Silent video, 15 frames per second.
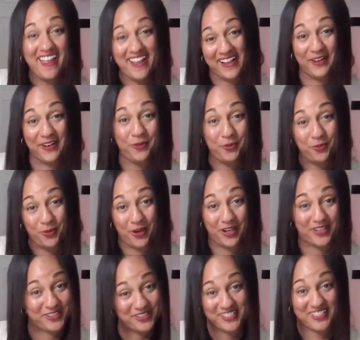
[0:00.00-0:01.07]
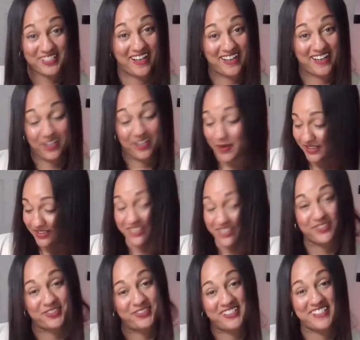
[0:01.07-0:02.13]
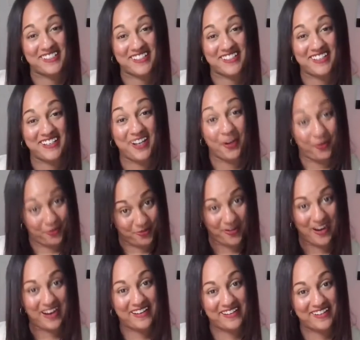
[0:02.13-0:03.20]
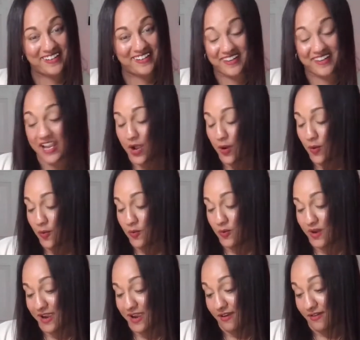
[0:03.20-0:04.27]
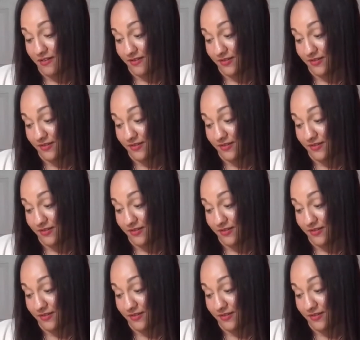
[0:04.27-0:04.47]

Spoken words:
and a water sign, quite literally sitting right here. Wow.